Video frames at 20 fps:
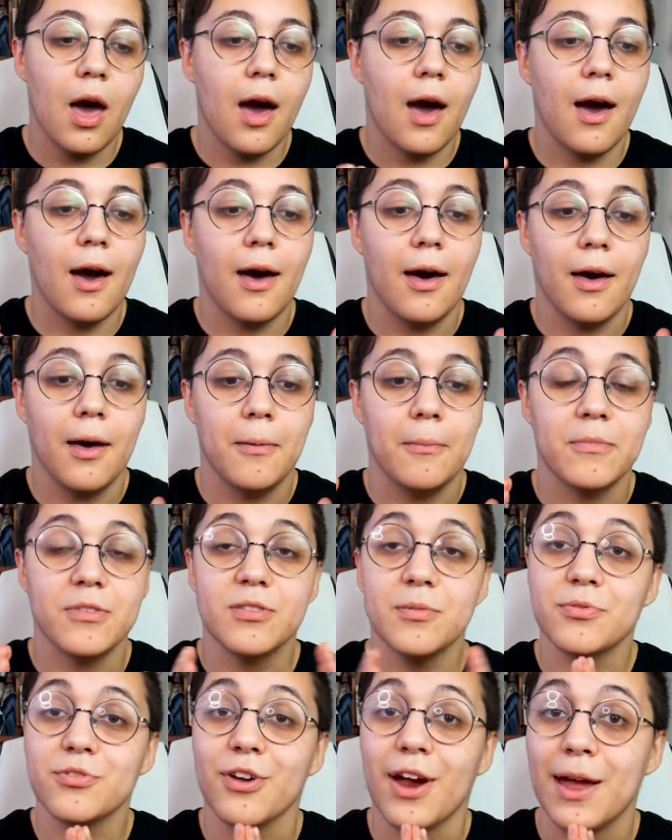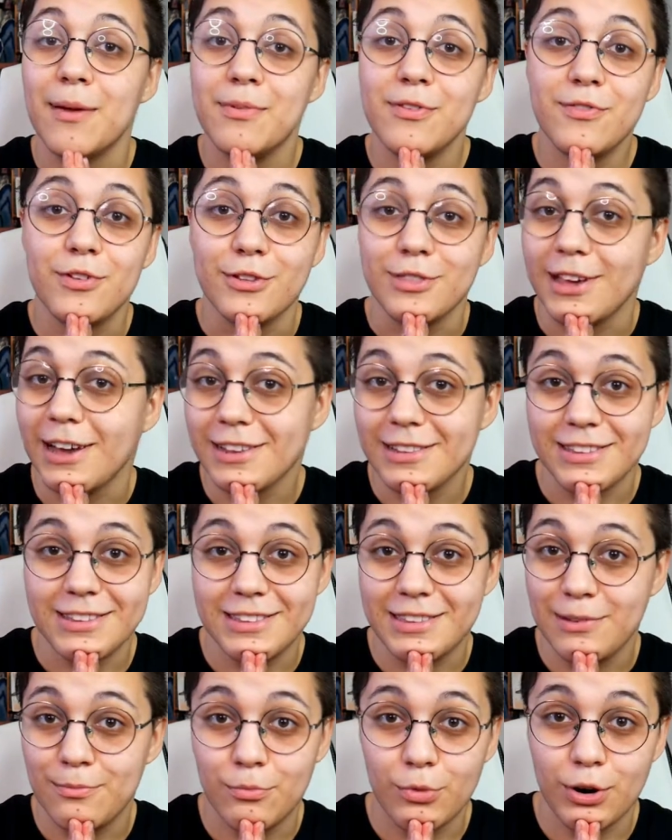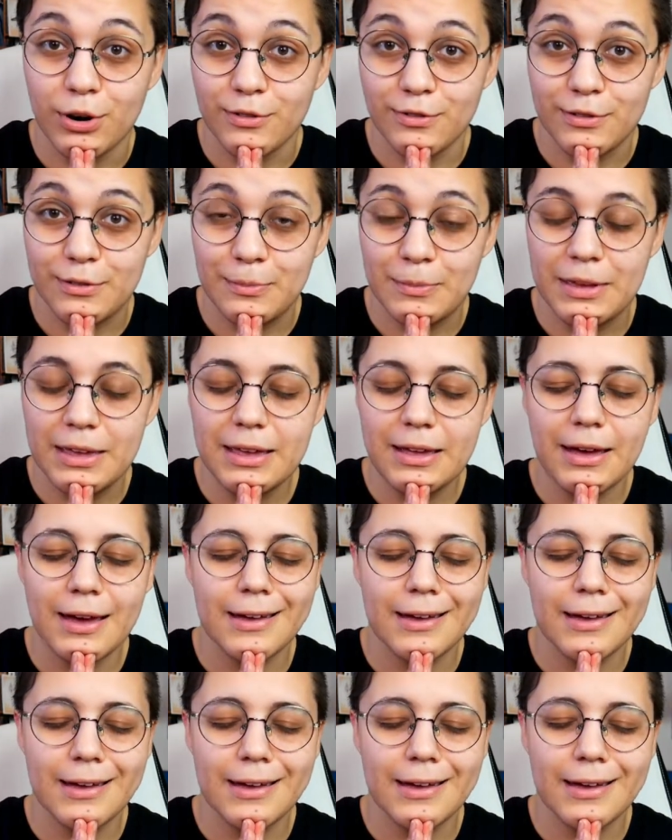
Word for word: Um, subscribe if you'd like to see more from me.